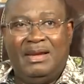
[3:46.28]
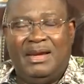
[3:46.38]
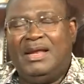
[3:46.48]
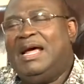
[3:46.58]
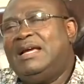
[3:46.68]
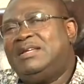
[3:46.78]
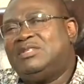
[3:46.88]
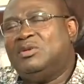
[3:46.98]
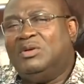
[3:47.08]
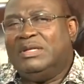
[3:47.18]

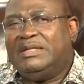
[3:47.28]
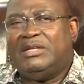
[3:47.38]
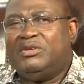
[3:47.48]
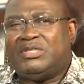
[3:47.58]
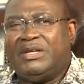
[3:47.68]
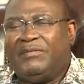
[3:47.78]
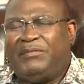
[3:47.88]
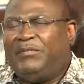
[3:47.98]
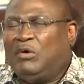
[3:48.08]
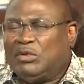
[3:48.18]
Elijah's lonely delusion
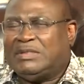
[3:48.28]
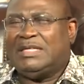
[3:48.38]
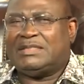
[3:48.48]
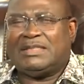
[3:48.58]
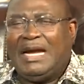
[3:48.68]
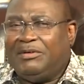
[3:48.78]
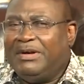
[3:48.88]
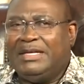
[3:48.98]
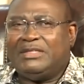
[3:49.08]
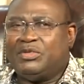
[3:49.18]
forced a stark
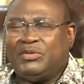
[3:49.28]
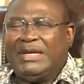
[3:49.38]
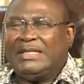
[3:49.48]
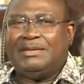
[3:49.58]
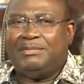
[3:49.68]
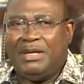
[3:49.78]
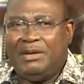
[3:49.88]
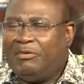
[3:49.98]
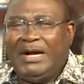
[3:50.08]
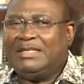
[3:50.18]
reality to hit him
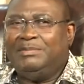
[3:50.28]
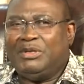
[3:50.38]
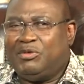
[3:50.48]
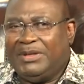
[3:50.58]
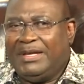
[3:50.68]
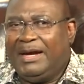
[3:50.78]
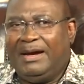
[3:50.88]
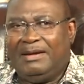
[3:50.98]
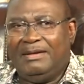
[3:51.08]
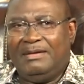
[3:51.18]
right in between the
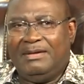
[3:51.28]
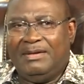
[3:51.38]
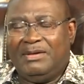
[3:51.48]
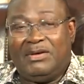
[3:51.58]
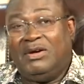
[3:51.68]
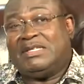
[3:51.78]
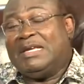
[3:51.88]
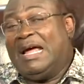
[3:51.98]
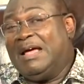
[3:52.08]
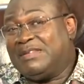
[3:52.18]
eye. God
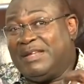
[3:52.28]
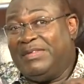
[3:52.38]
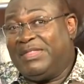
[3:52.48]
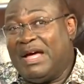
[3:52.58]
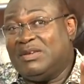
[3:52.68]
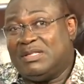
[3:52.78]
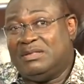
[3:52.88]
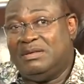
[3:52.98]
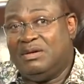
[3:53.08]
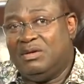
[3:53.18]
said, I have
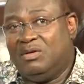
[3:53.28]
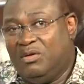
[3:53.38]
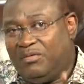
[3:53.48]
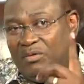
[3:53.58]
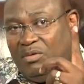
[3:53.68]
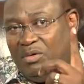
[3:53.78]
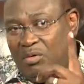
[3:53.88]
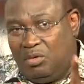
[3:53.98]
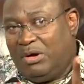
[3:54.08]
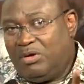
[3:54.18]
7,000
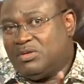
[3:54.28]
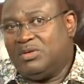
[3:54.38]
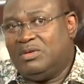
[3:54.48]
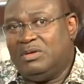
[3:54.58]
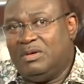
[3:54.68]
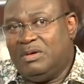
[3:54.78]
who are also